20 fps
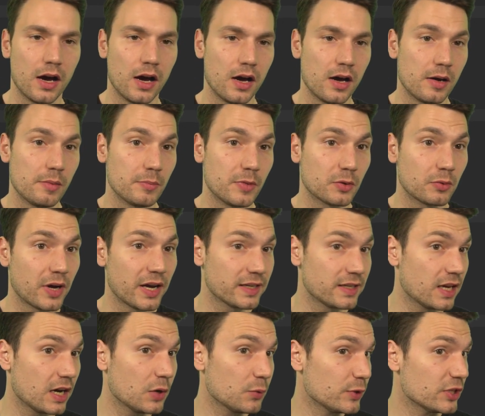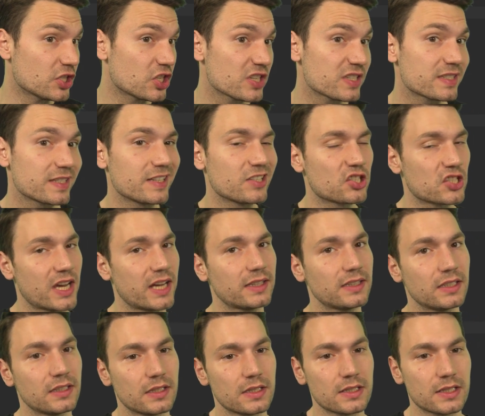Right now, we just
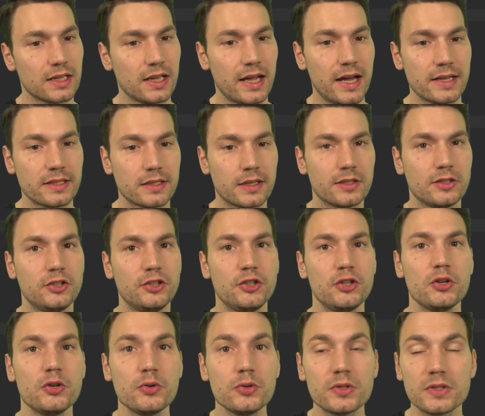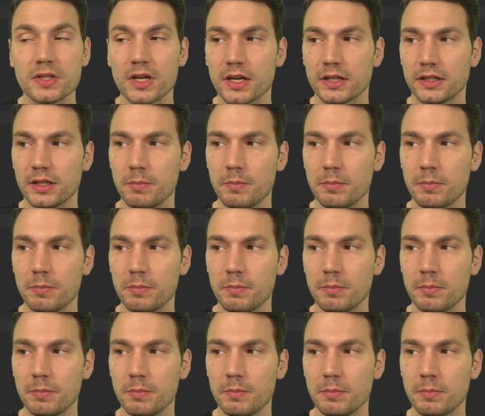injected this class and used